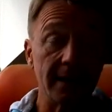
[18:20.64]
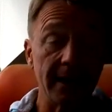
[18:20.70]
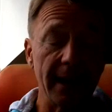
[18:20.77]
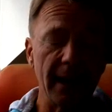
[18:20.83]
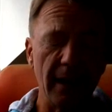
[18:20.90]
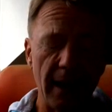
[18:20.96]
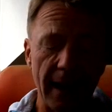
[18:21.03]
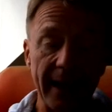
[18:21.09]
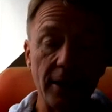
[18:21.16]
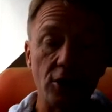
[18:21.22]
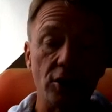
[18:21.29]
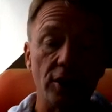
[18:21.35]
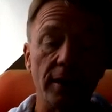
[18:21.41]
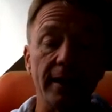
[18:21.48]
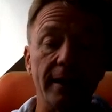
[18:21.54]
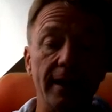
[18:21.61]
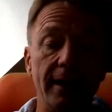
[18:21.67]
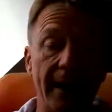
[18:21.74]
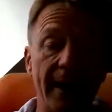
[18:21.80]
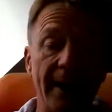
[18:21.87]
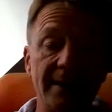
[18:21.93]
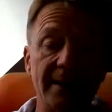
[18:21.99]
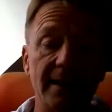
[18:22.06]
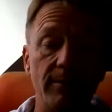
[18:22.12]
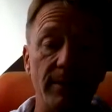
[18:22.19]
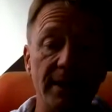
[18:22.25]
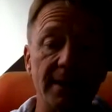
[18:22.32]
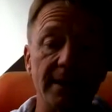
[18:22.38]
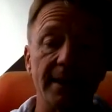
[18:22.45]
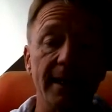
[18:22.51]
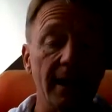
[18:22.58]
still actually the customer
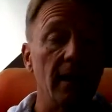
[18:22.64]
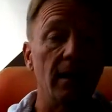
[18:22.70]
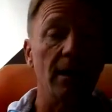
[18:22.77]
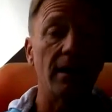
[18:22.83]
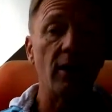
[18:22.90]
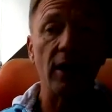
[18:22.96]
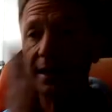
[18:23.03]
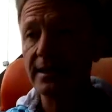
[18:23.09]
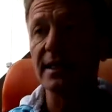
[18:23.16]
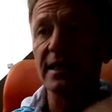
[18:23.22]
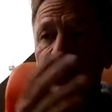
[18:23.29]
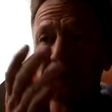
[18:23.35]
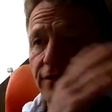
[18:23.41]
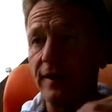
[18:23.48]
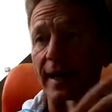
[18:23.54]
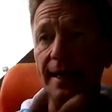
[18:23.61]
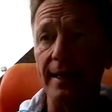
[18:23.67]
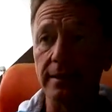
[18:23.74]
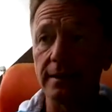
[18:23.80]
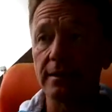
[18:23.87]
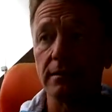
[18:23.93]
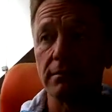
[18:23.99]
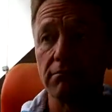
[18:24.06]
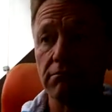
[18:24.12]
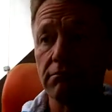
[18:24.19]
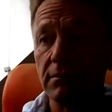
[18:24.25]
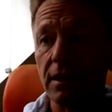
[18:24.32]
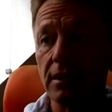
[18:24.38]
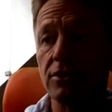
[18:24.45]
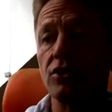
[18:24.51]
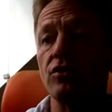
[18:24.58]
still gets his files.
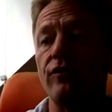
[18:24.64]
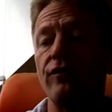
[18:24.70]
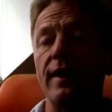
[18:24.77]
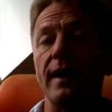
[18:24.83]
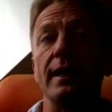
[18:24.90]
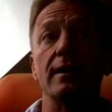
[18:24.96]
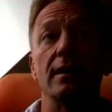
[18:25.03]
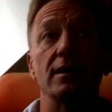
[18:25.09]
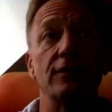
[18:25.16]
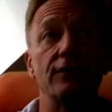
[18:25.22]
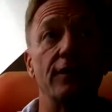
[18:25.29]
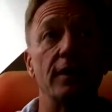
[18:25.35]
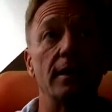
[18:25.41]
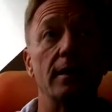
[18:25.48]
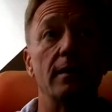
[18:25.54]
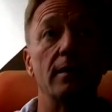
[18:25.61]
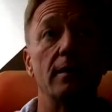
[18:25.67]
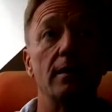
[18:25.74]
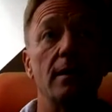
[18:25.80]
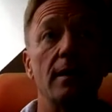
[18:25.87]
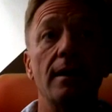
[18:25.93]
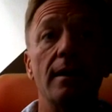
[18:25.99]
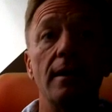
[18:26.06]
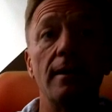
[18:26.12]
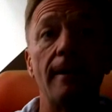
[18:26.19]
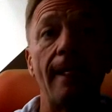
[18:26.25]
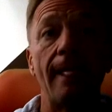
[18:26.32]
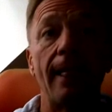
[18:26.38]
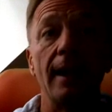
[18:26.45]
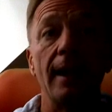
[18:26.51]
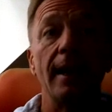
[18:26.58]
Yeah, so file transfer.
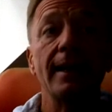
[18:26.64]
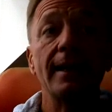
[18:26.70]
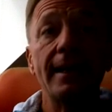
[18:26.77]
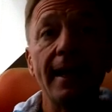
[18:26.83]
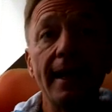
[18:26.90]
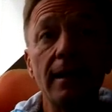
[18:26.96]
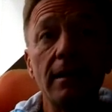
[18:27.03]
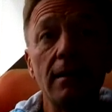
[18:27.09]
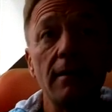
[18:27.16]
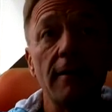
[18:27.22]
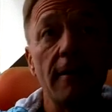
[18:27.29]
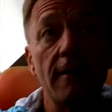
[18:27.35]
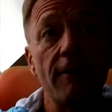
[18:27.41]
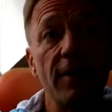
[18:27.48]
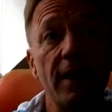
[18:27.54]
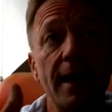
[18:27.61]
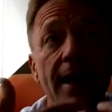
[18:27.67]
And then we